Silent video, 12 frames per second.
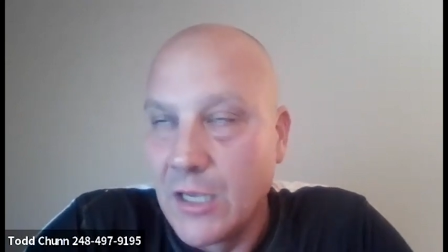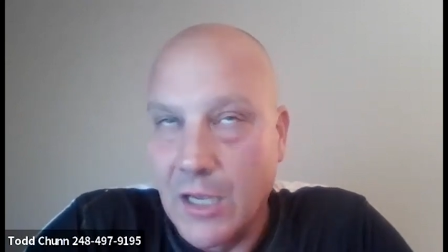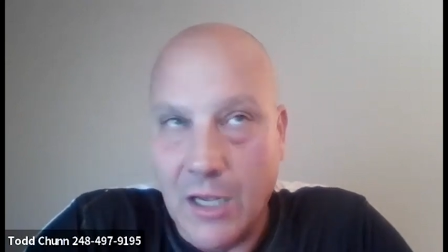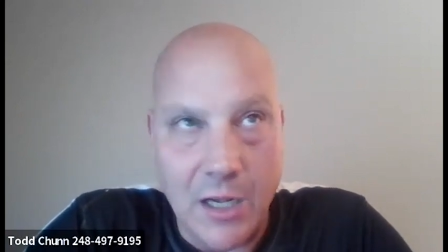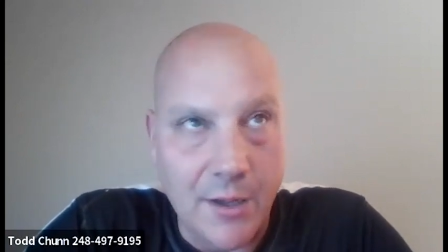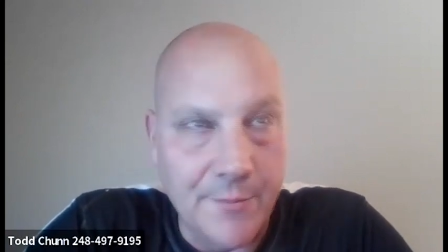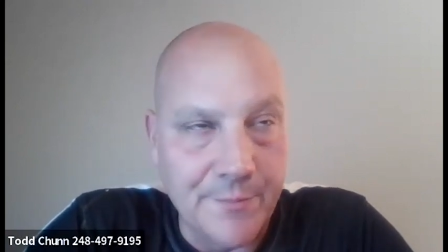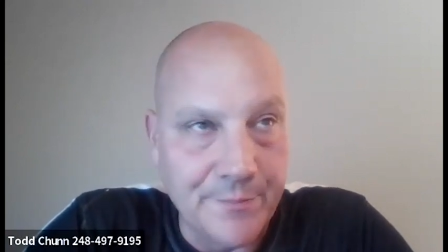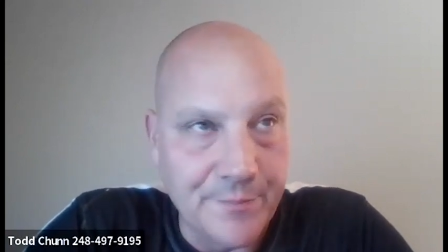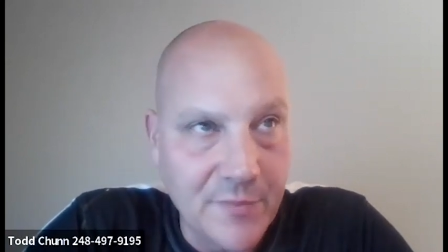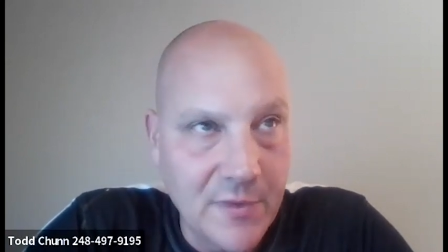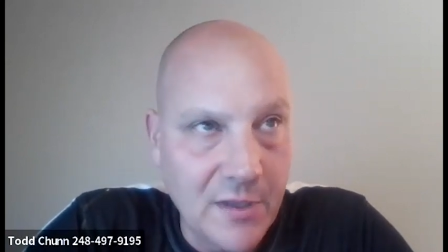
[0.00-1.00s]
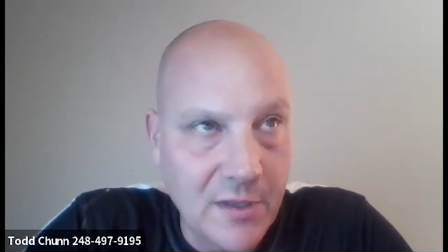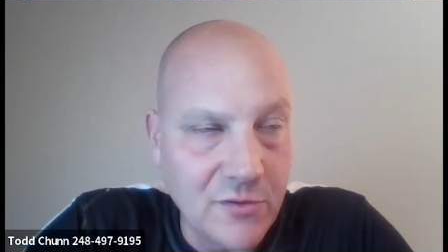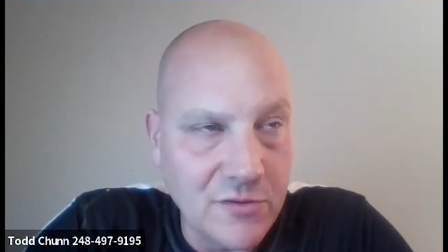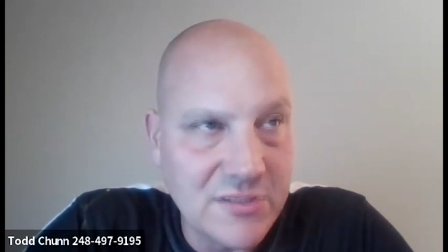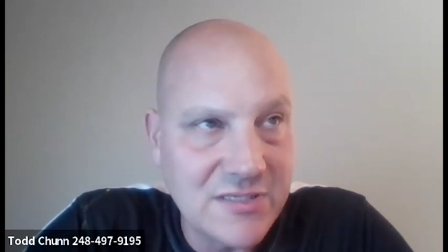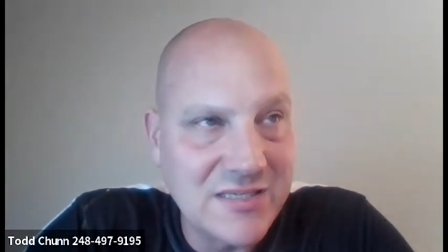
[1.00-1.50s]
Um,
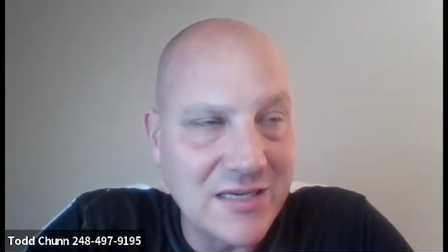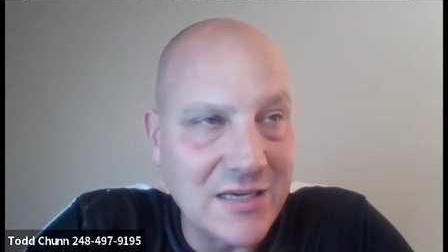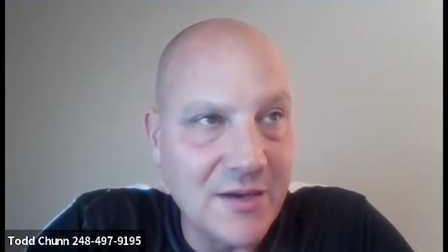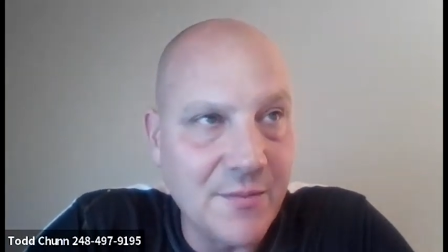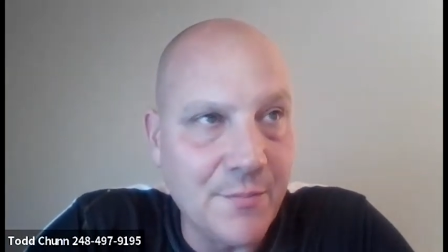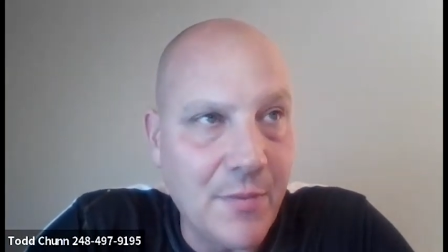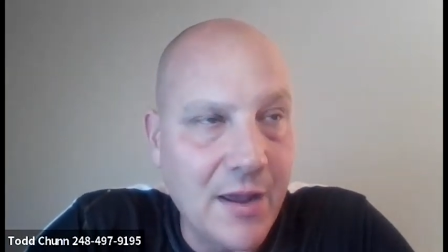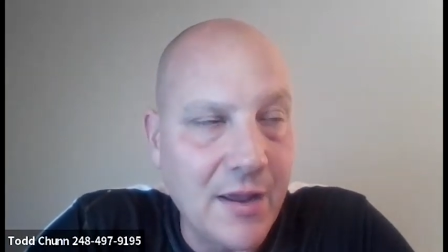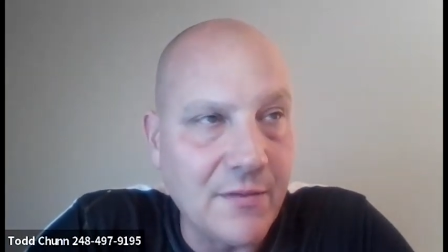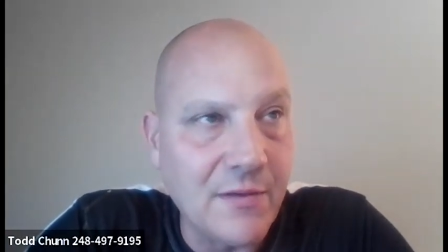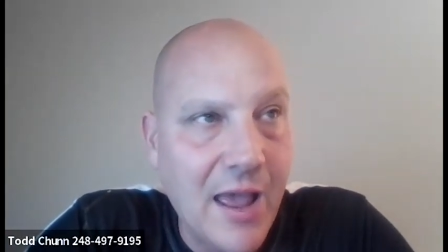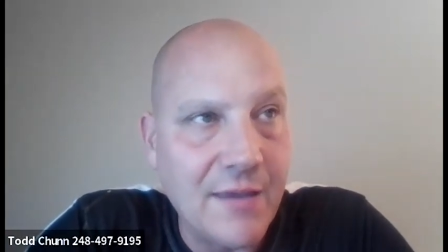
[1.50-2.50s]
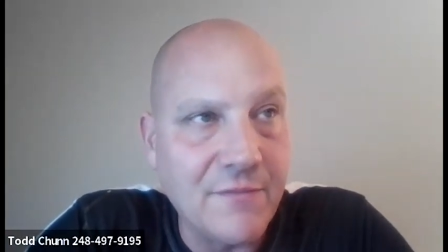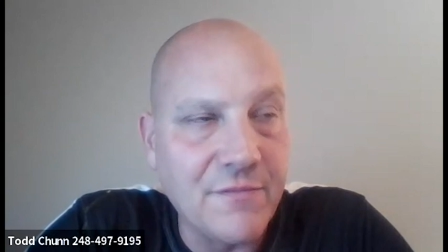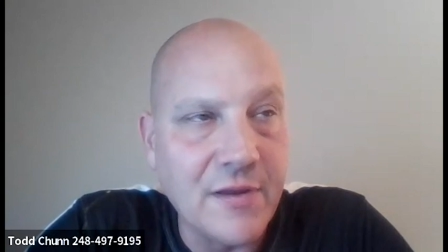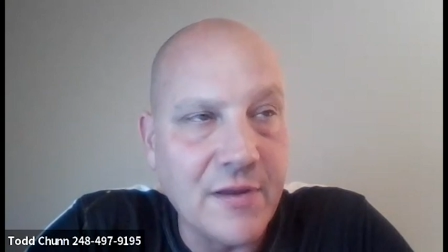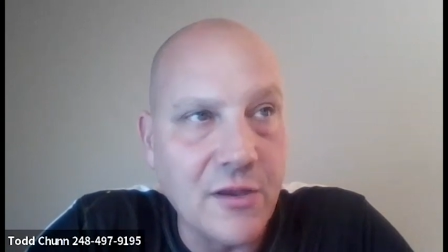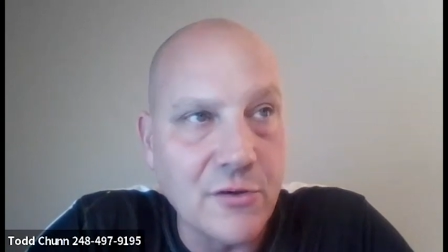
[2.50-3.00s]
you'll see my live
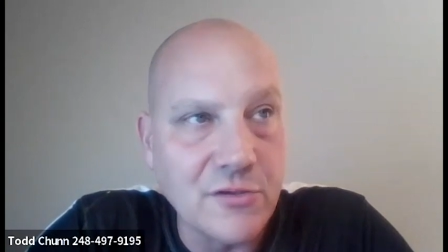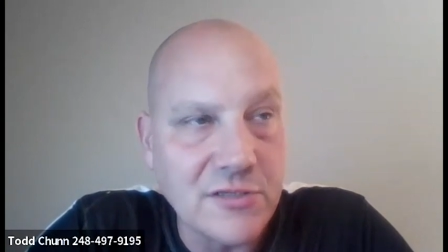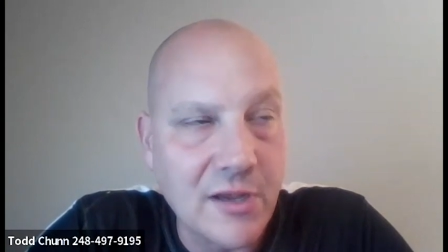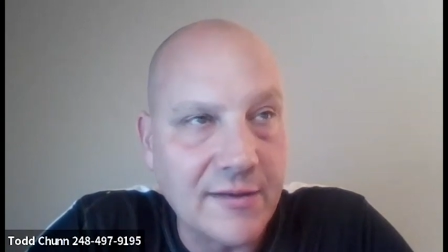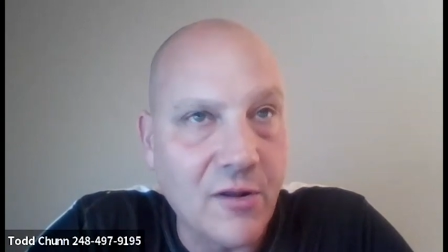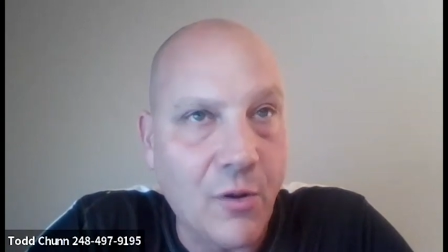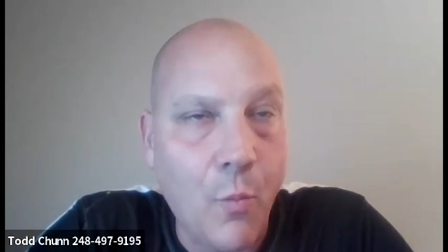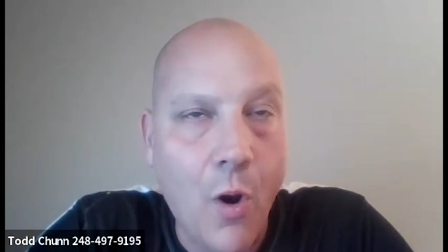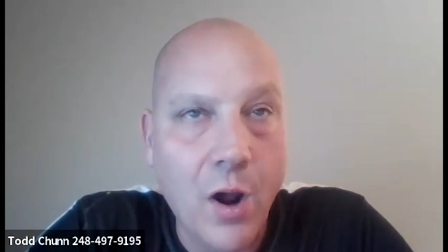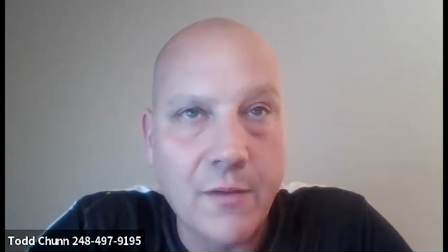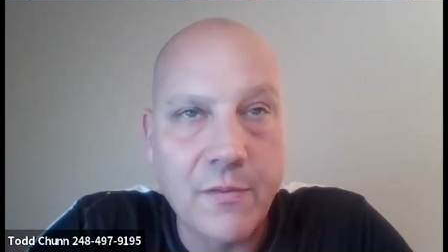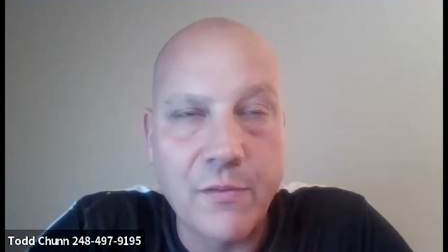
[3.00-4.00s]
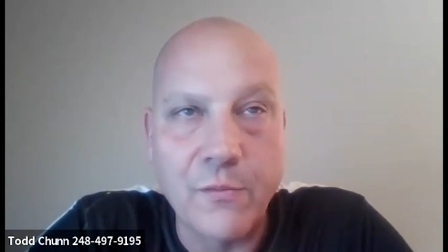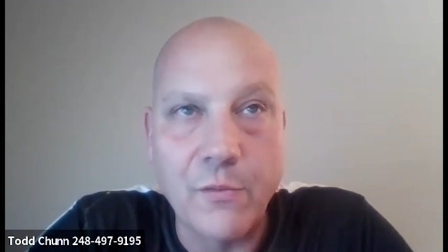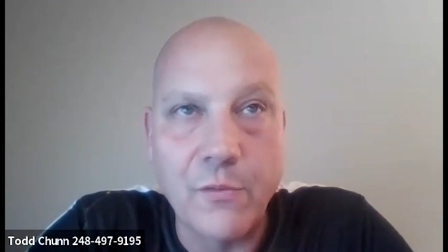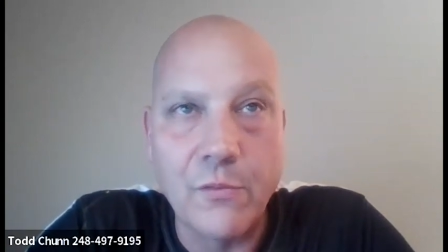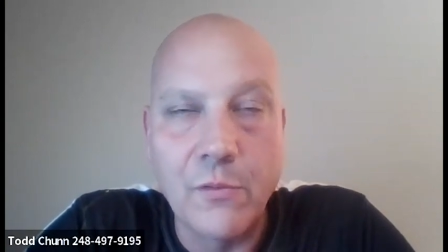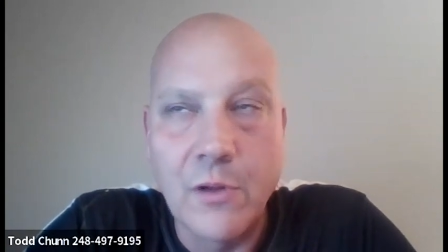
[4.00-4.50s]
videos. I did a
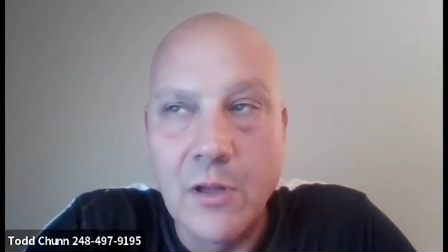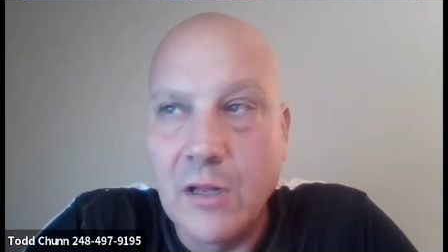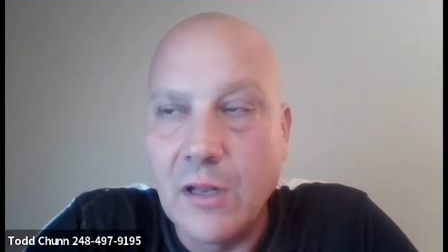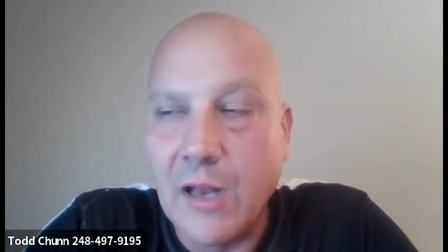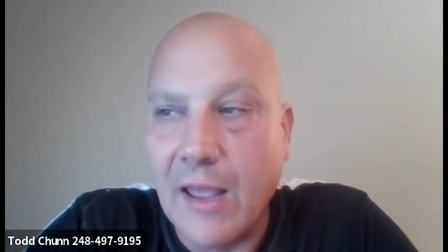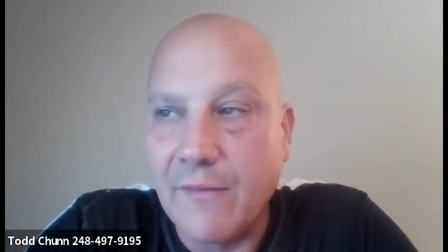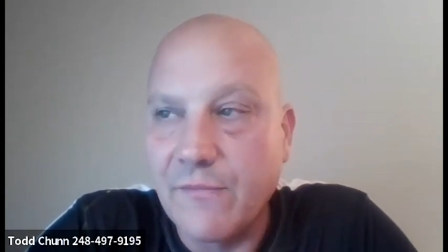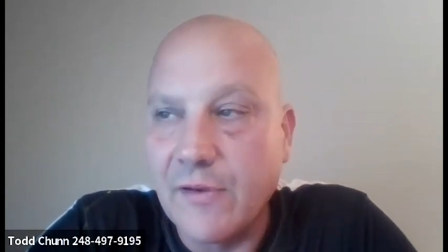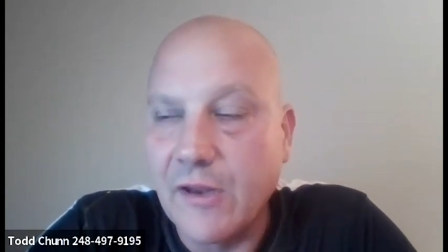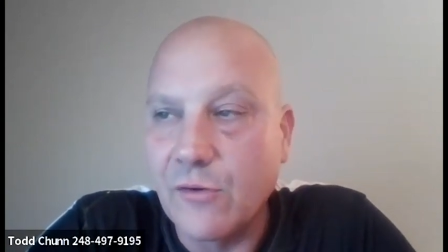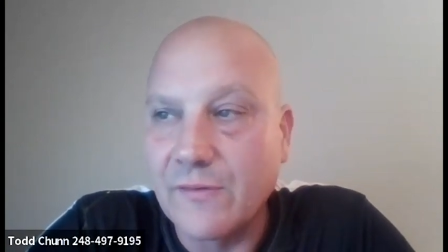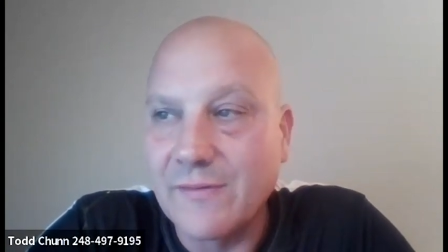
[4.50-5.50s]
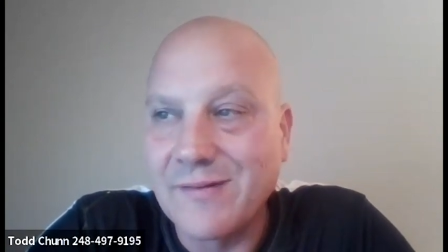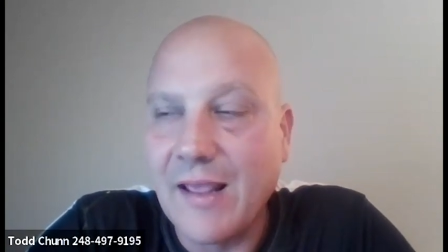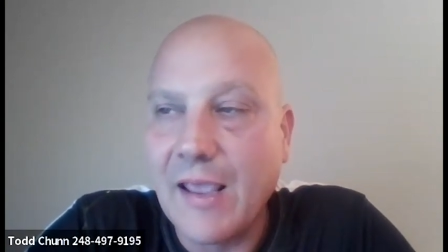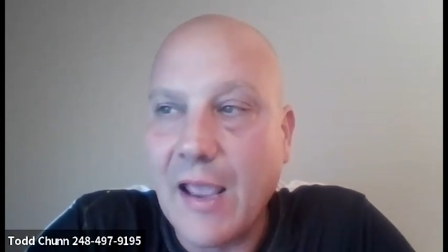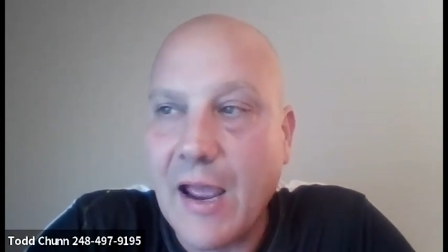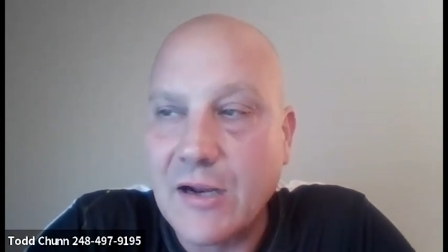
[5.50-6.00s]
walkthrough live video
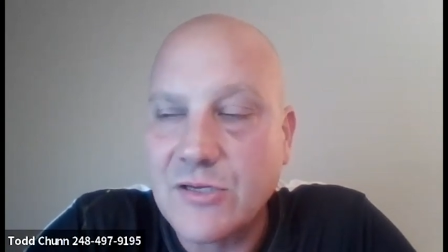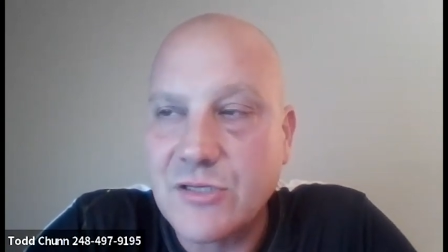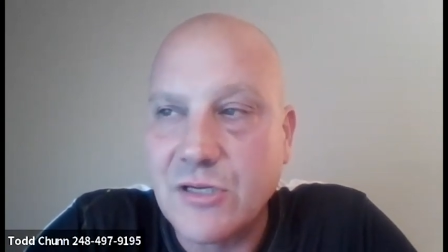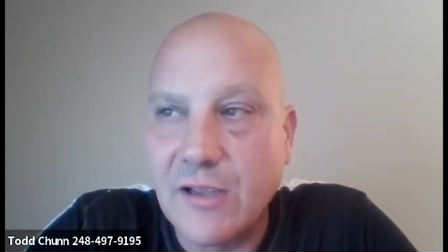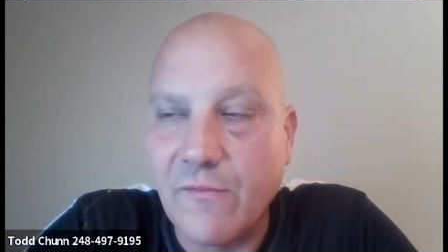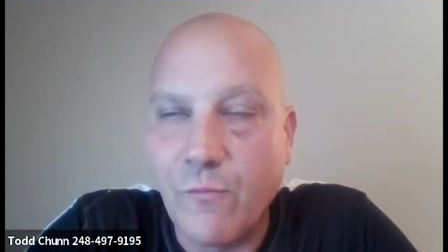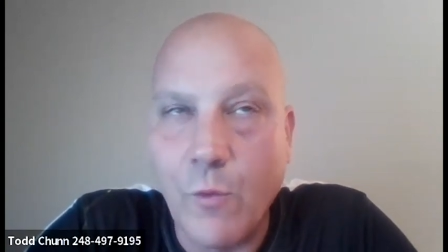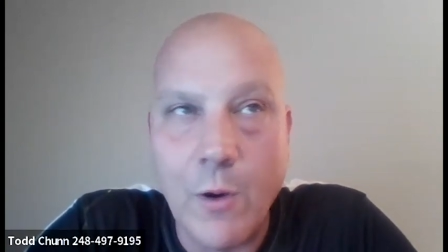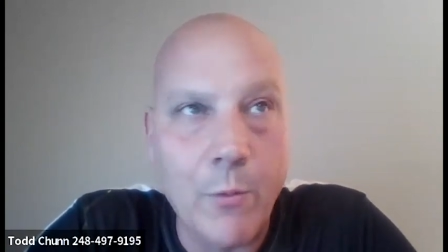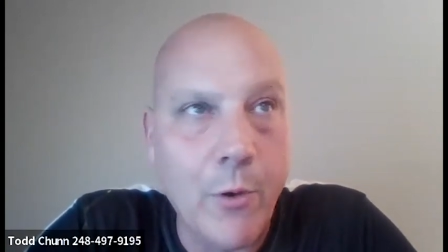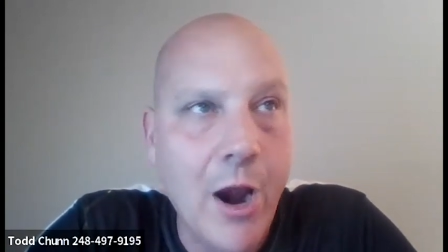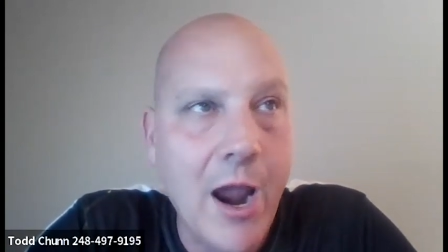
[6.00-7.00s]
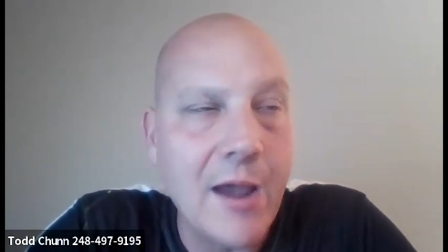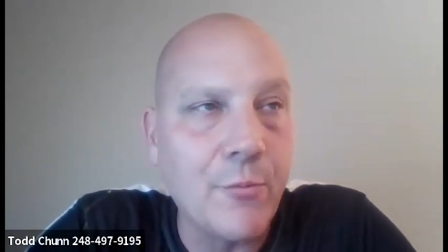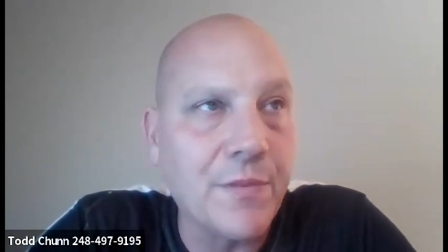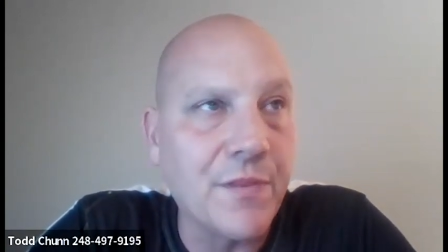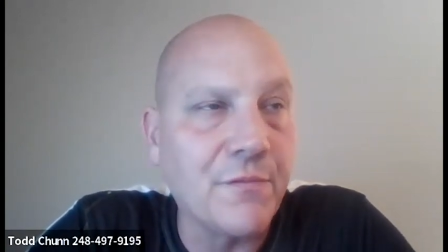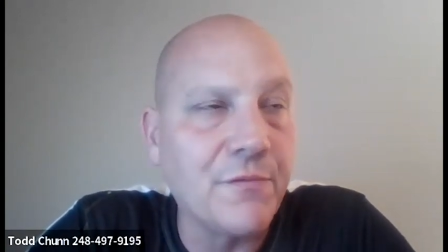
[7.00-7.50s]
today, actually, of where we're at
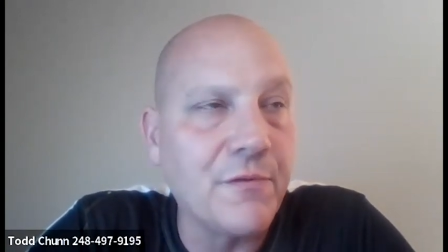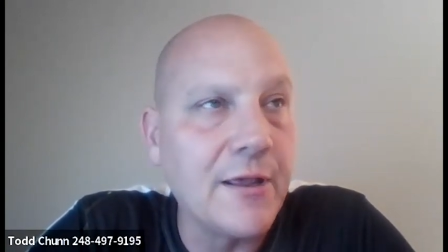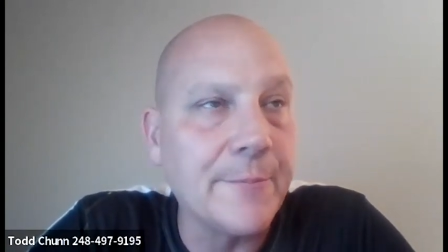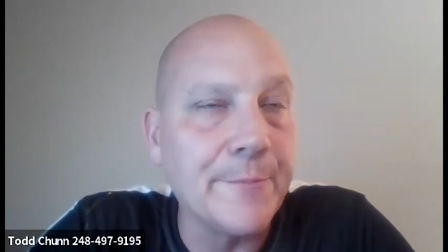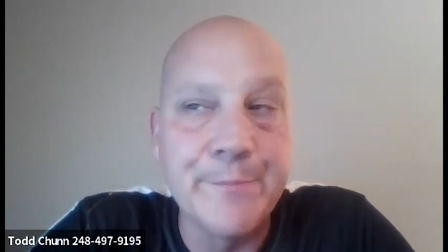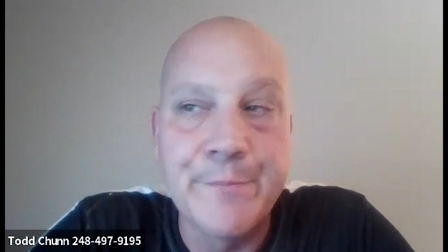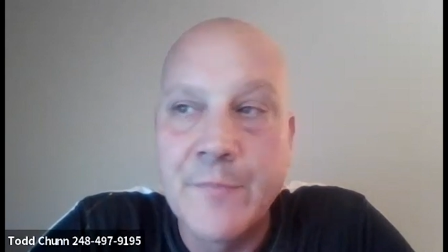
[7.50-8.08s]
with the flip.